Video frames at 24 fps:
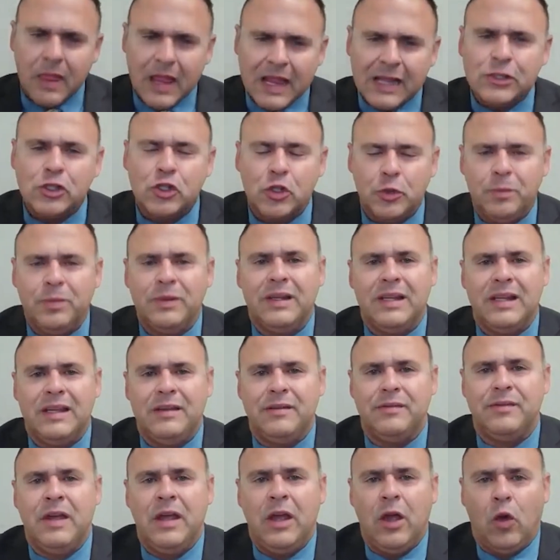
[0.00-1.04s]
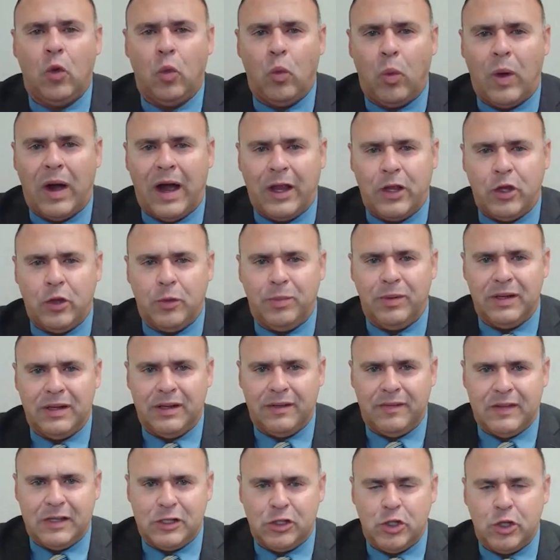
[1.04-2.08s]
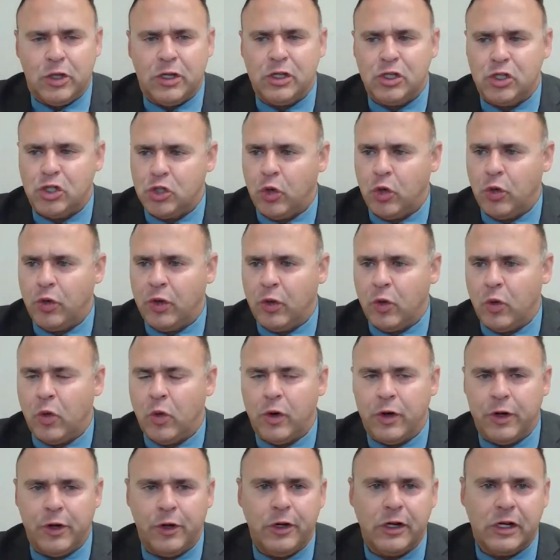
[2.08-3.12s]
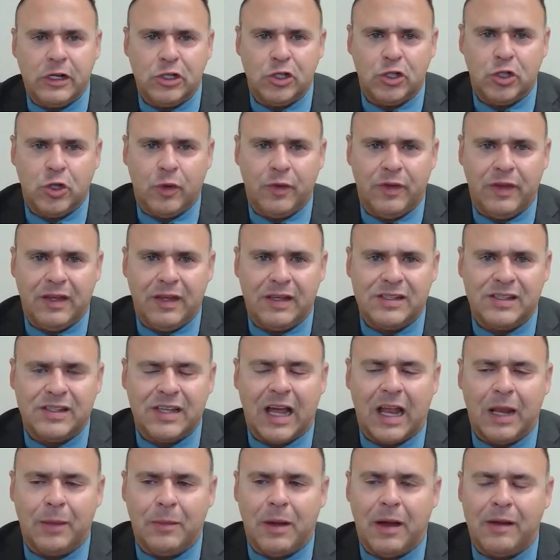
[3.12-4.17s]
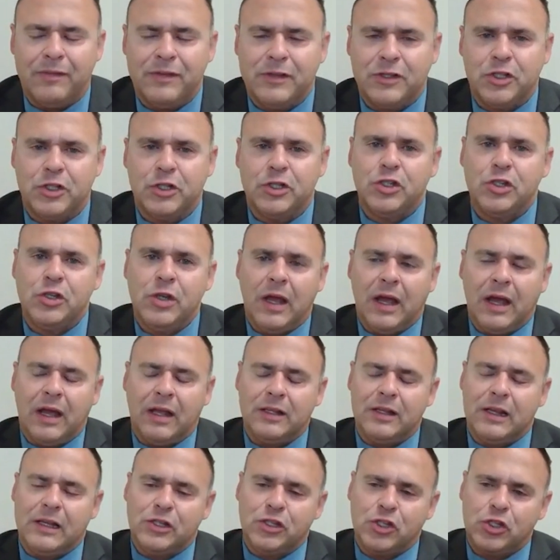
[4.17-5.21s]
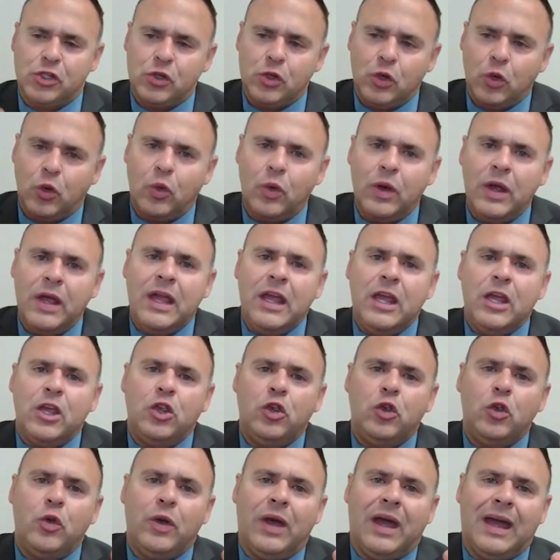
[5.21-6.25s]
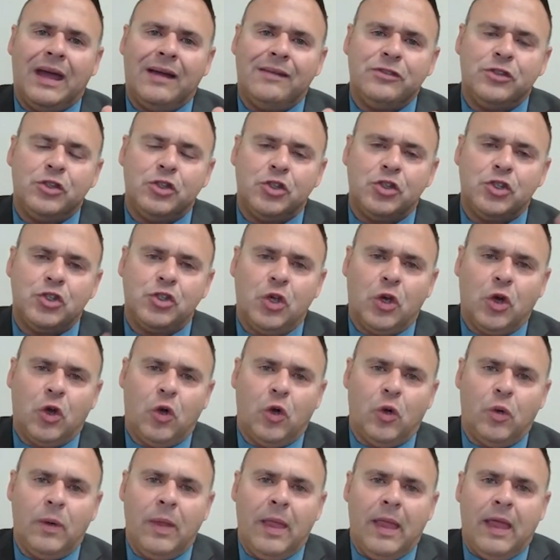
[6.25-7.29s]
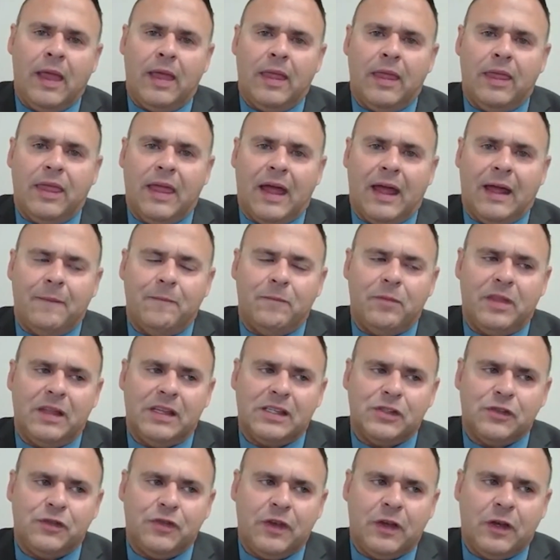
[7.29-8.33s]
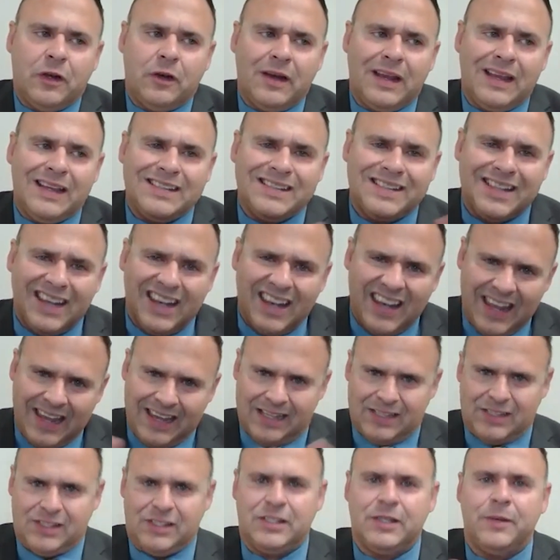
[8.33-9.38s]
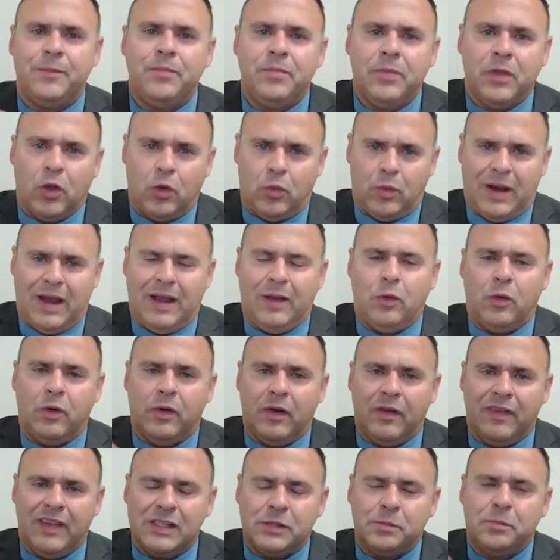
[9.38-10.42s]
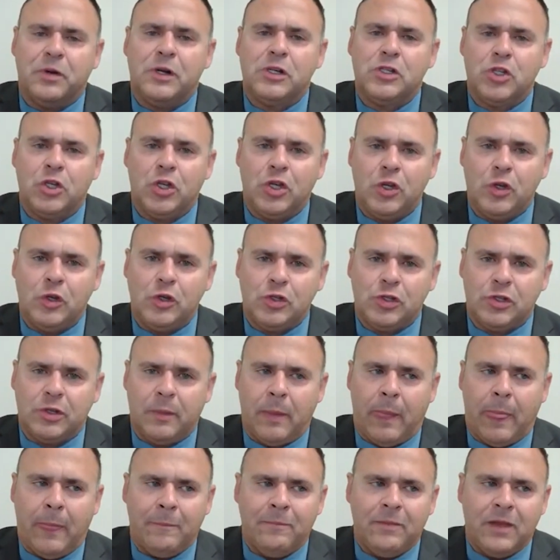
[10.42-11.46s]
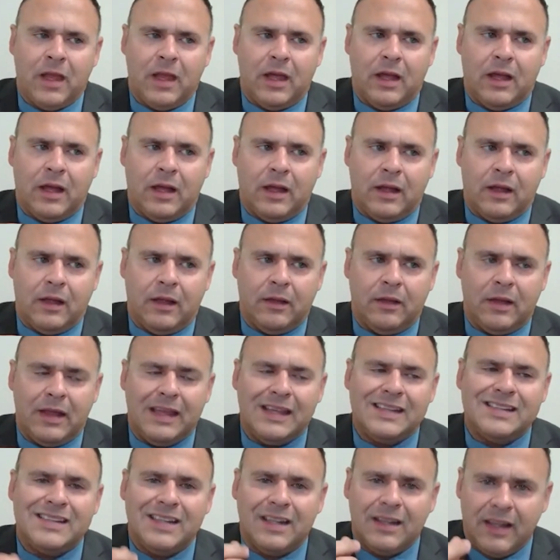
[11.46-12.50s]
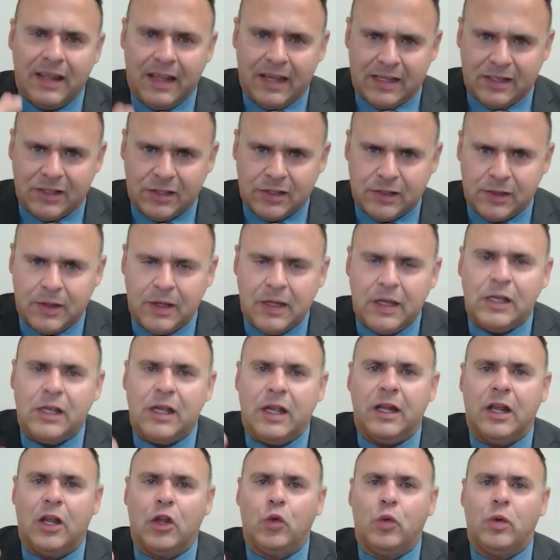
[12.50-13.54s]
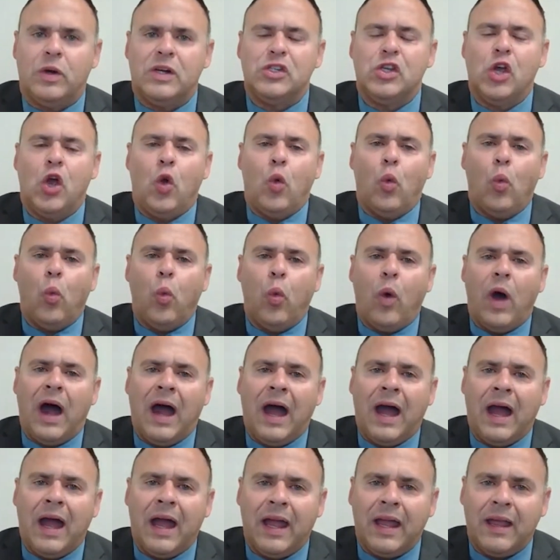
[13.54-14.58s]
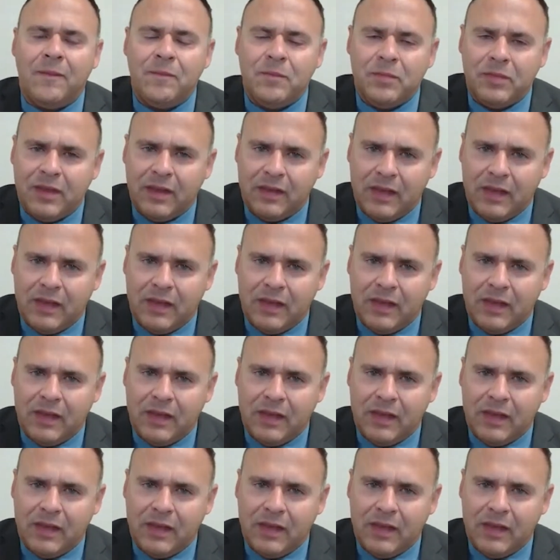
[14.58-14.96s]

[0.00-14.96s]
to believe why you believe this. You can show the court or you can show the asylum officer. Two, you have to show that this fear is linked, right? Or this persecution is linked. In other words, why did